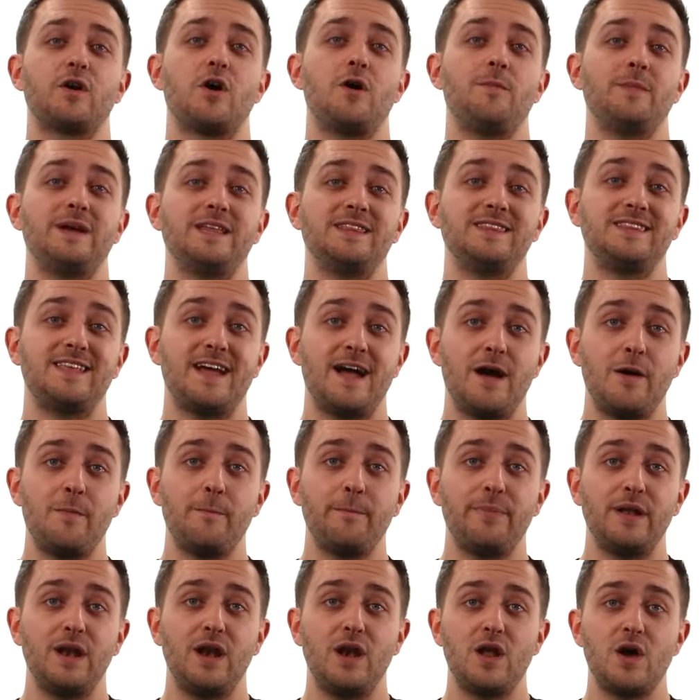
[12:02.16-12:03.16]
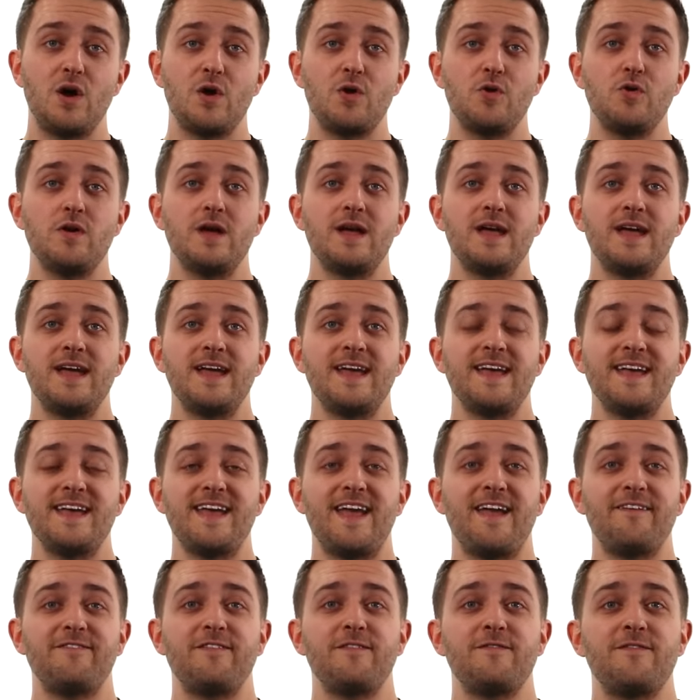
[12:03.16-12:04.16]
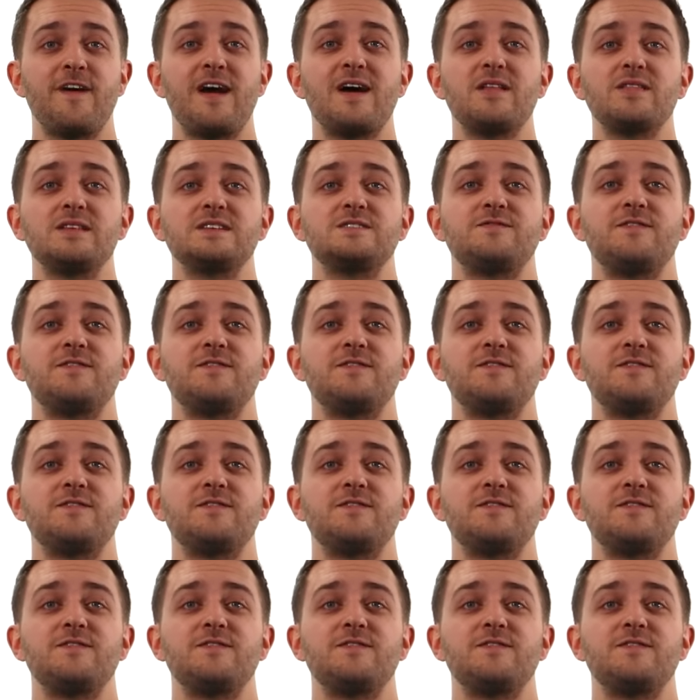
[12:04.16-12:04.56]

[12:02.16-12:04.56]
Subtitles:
a comment down below. If you found